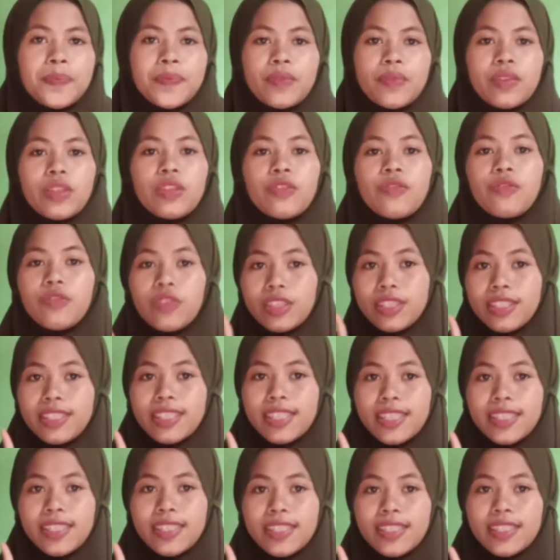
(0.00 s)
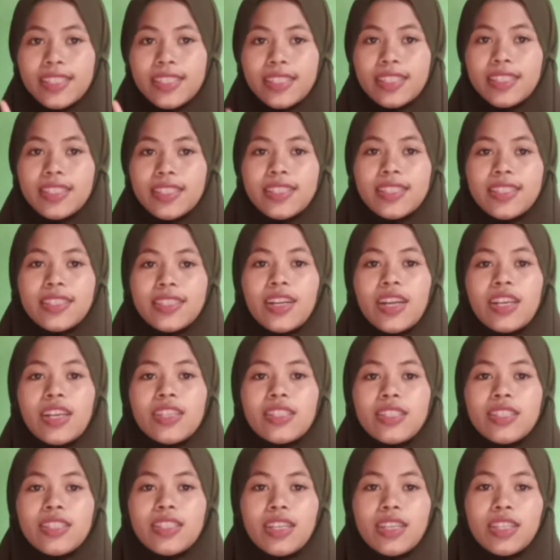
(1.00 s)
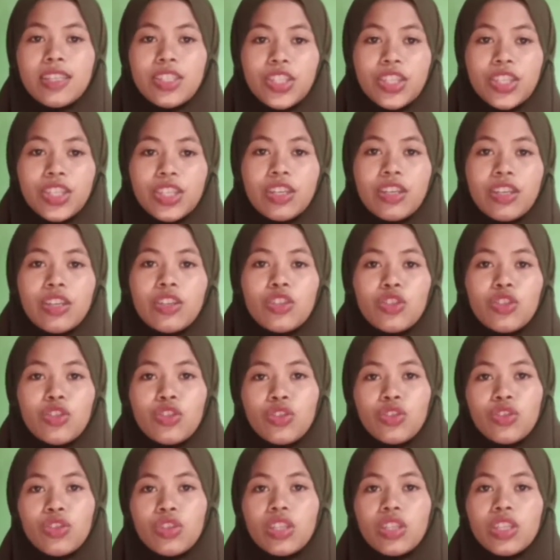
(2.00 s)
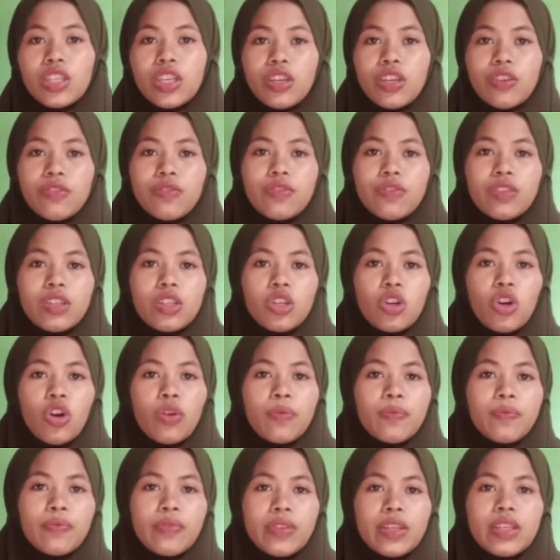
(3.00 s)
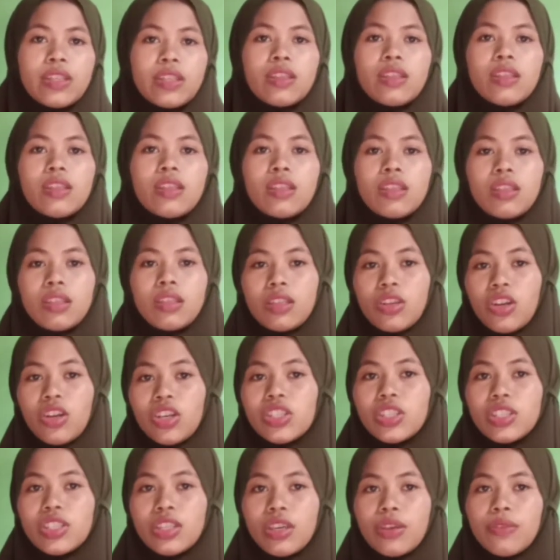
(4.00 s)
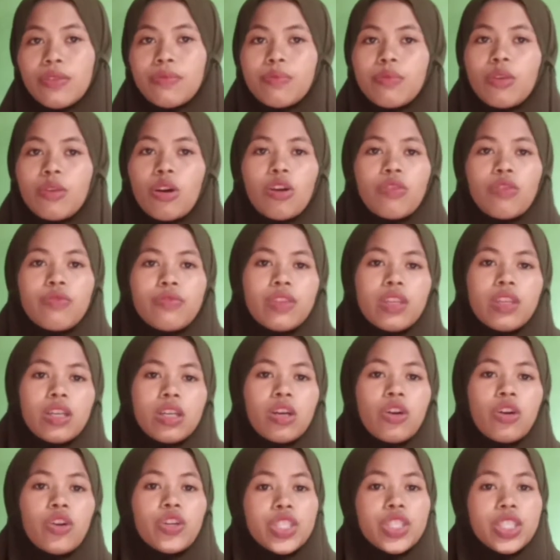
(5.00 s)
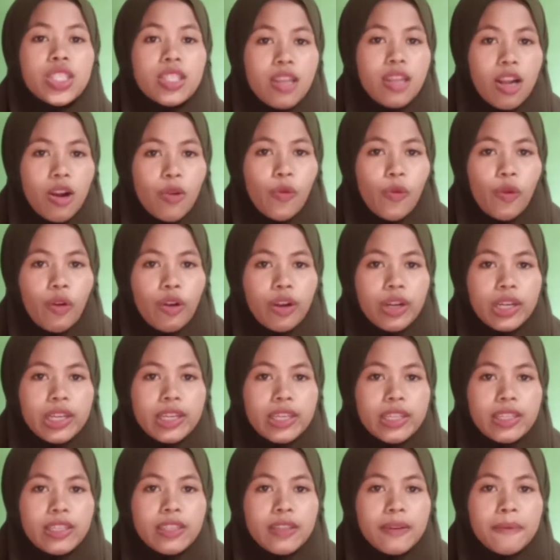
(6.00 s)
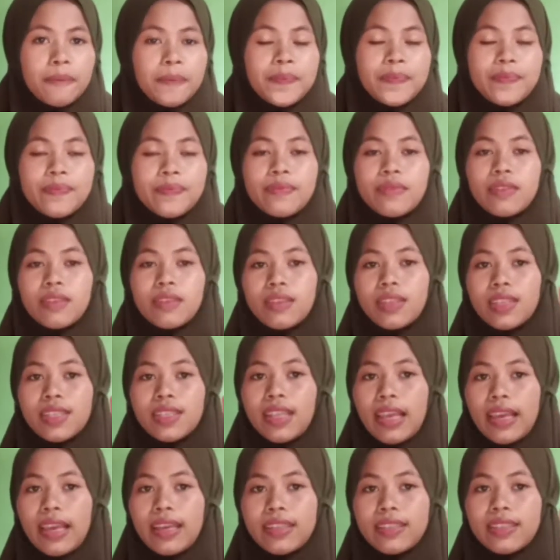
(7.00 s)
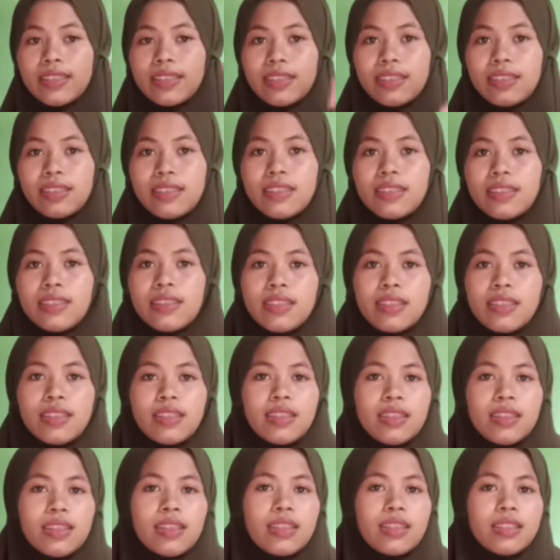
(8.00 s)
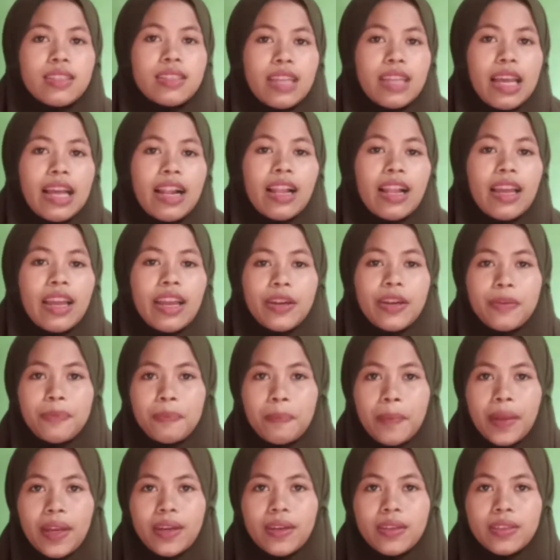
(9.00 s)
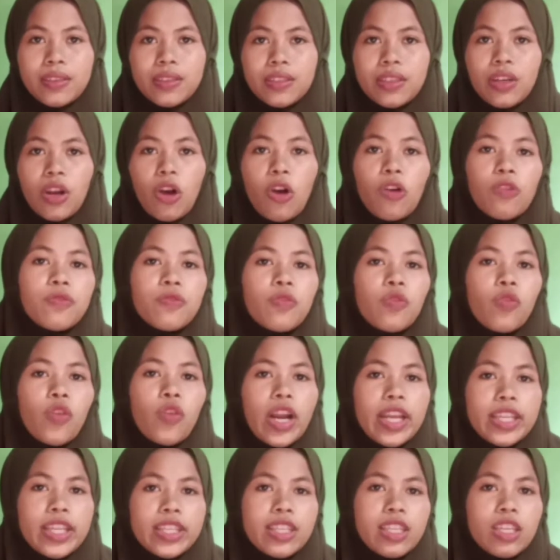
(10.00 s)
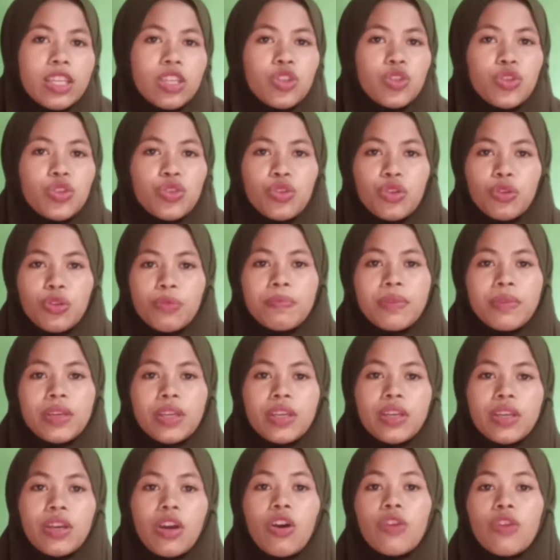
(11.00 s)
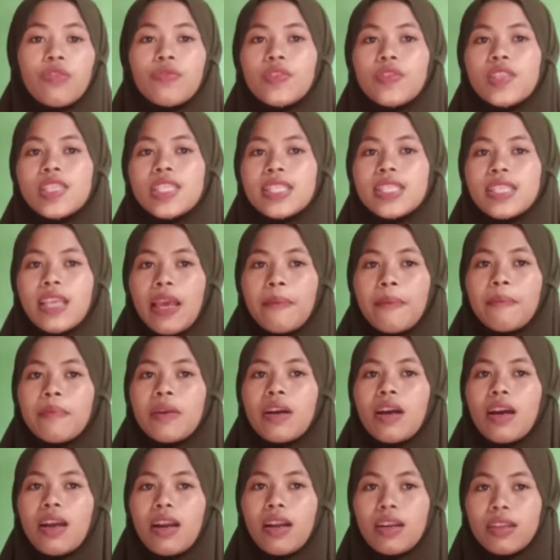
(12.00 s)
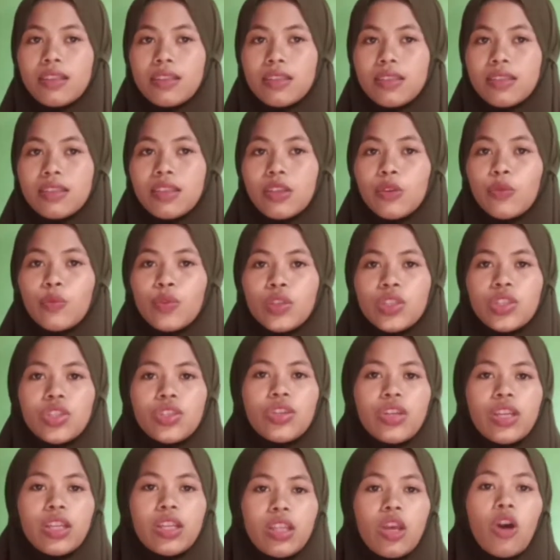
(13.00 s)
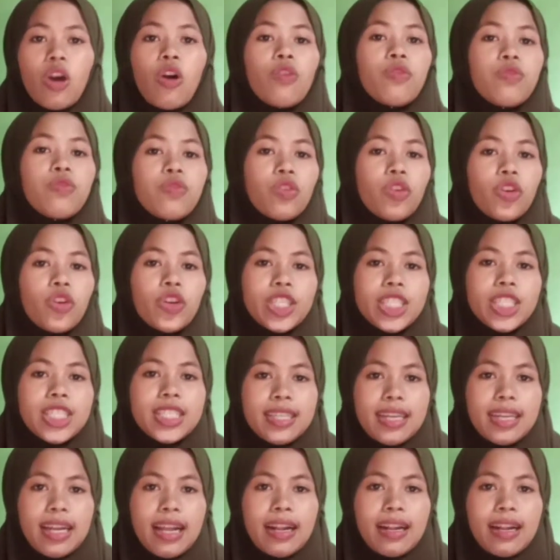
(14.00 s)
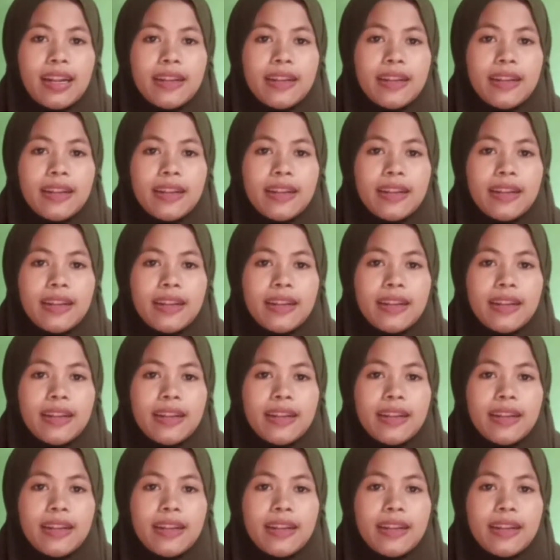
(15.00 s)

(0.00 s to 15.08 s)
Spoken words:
The first is translation should give a complete transcript of the original word. The second, style and manner of writing should be of the same character with that of original.